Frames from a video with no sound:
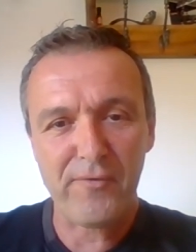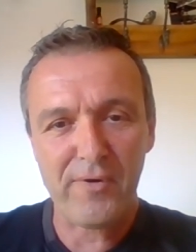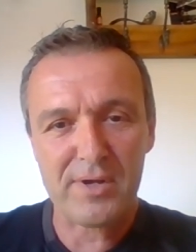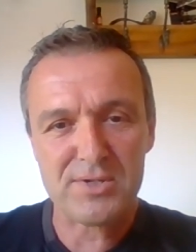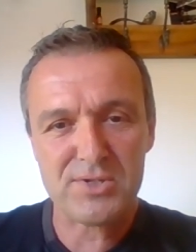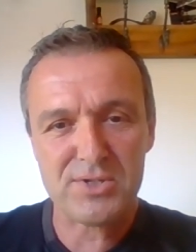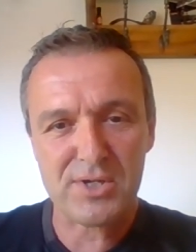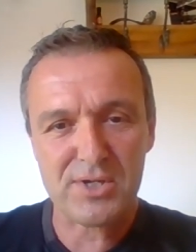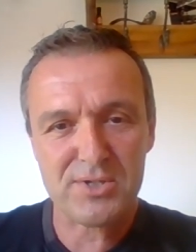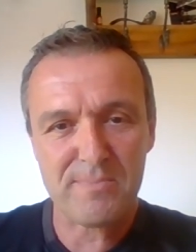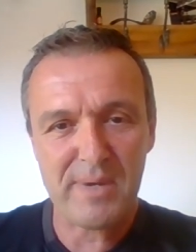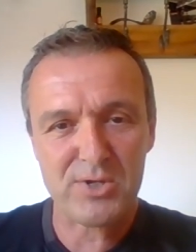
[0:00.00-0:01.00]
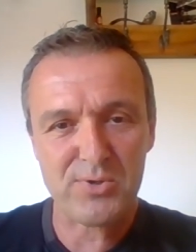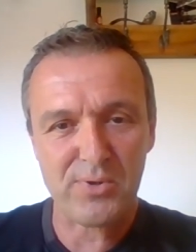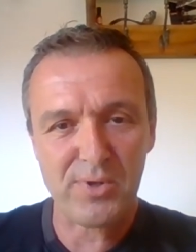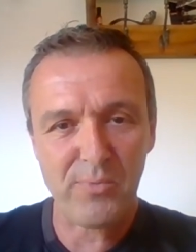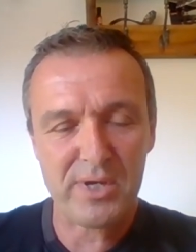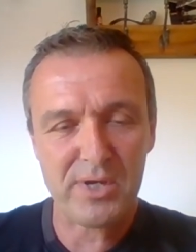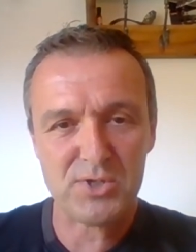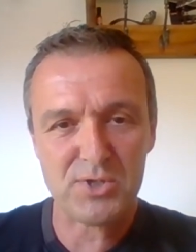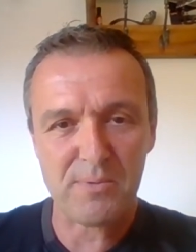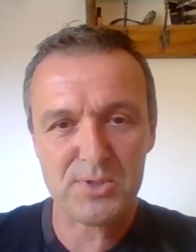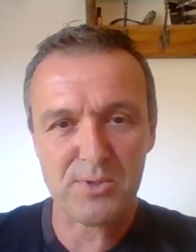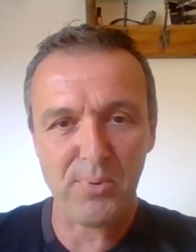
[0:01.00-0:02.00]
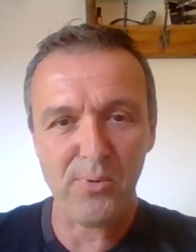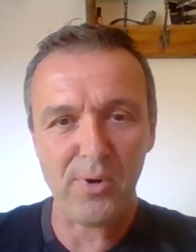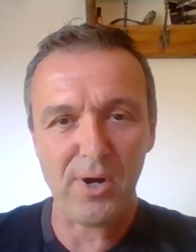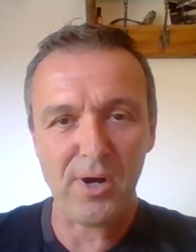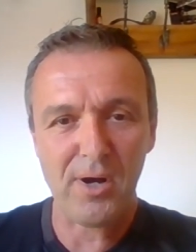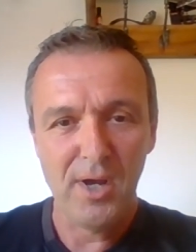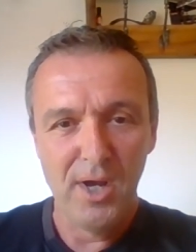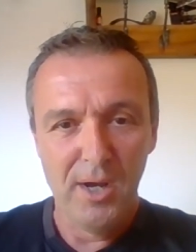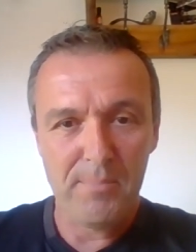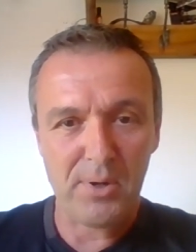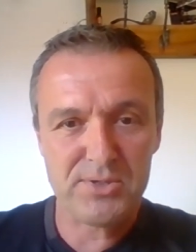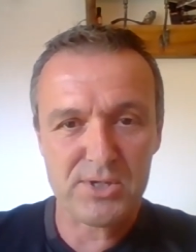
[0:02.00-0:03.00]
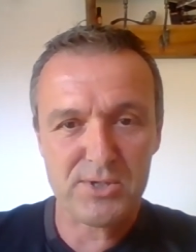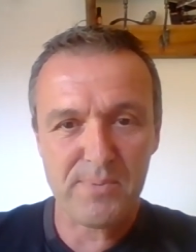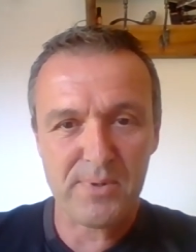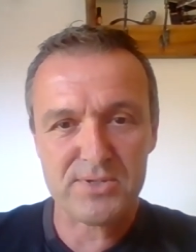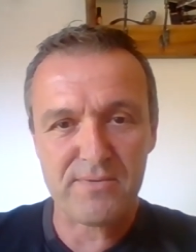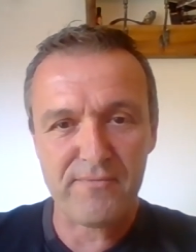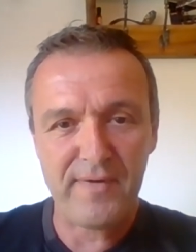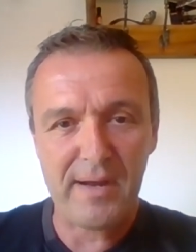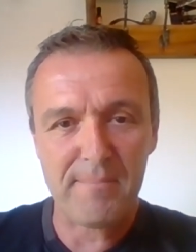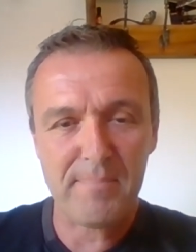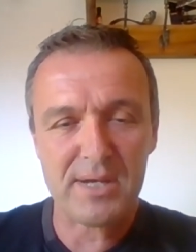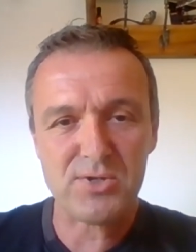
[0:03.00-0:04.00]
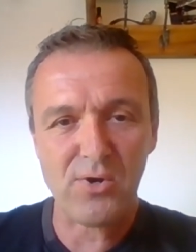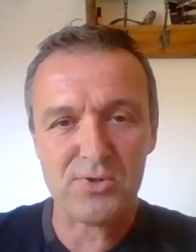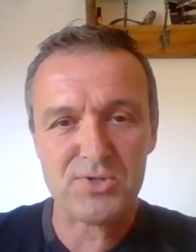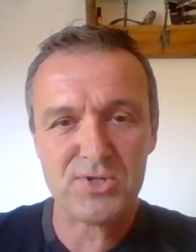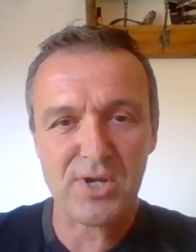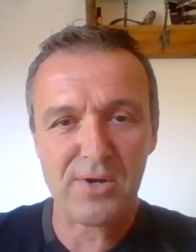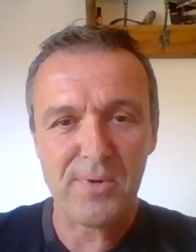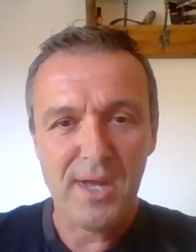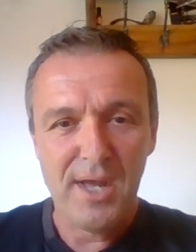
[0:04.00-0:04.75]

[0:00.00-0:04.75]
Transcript: for us to make sure that we can sort of support our participants and fan base on. So,